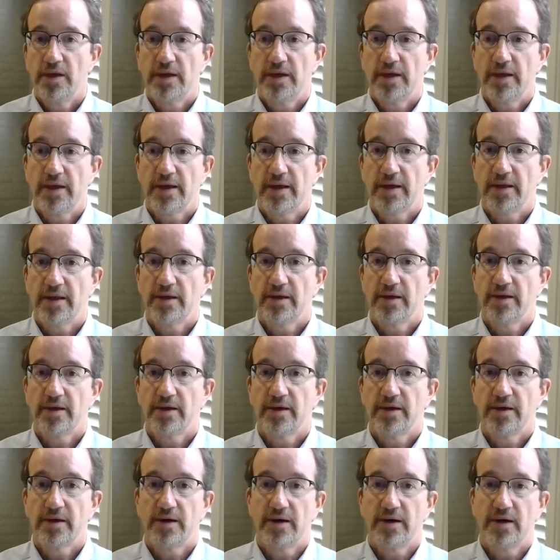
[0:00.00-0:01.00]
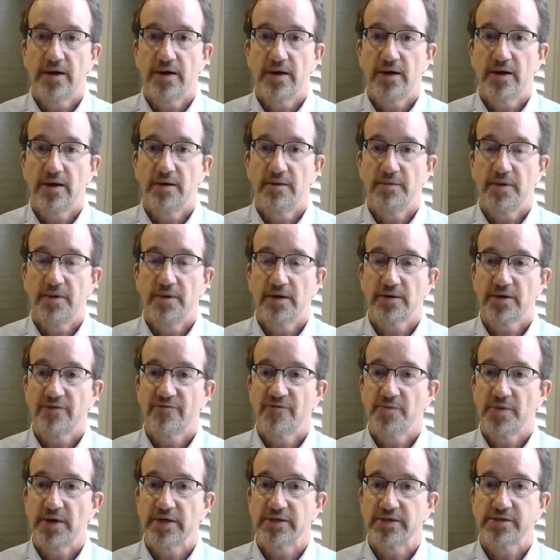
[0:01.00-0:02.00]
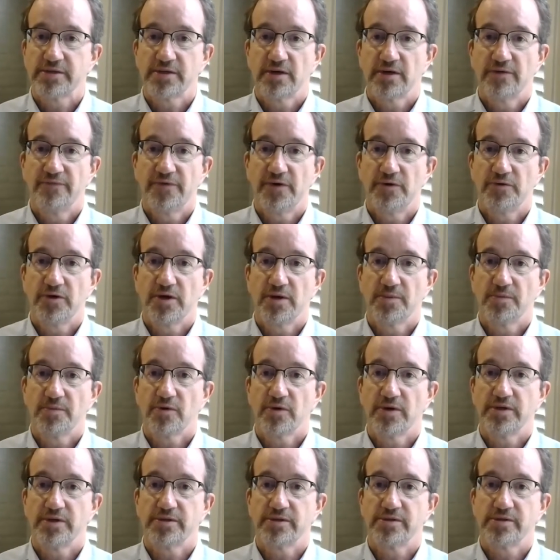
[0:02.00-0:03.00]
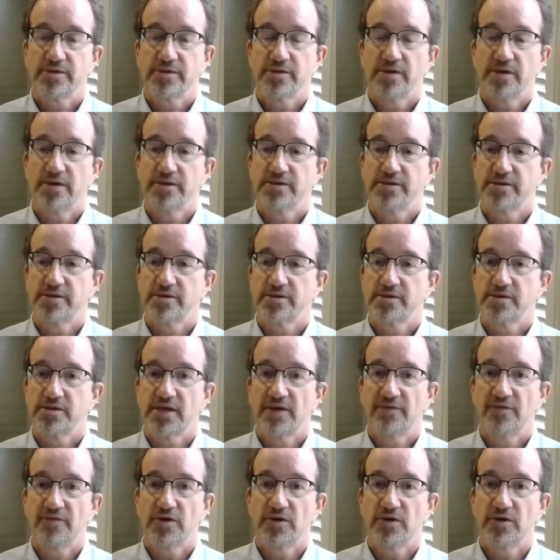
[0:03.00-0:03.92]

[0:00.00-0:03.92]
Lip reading: And I'll give you my cell phone number. That's